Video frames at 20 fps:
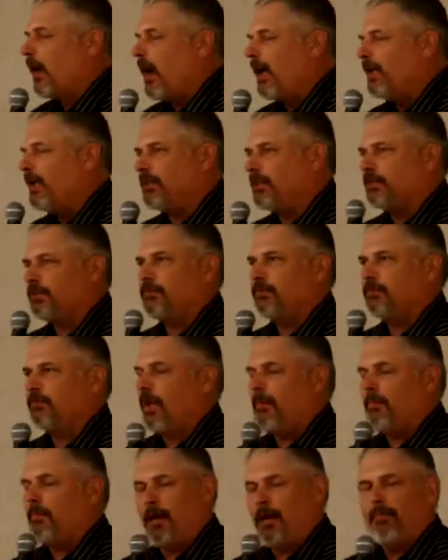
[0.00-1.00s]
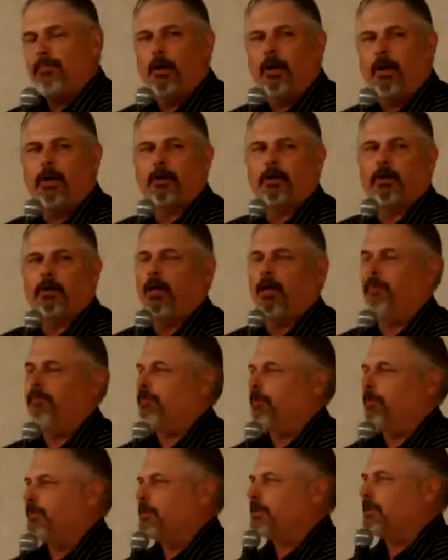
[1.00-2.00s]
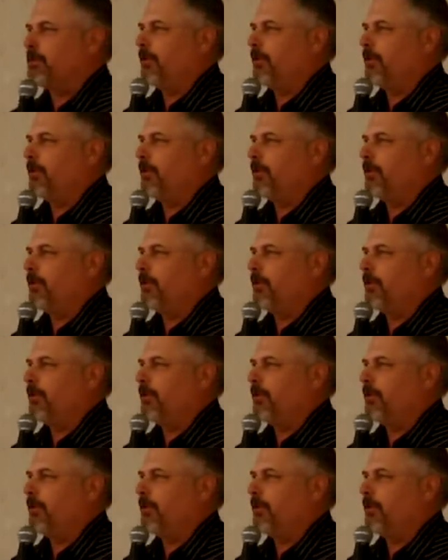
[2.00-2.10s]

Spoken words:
I'm Bob Parker. I'm from the